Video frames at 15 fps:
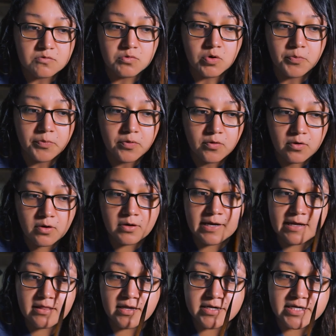will pull,
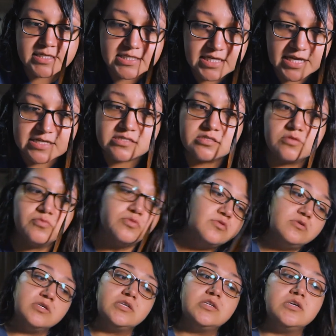how long it takes to
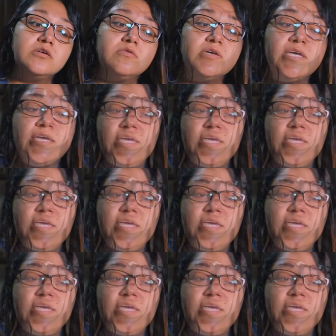pull, you know.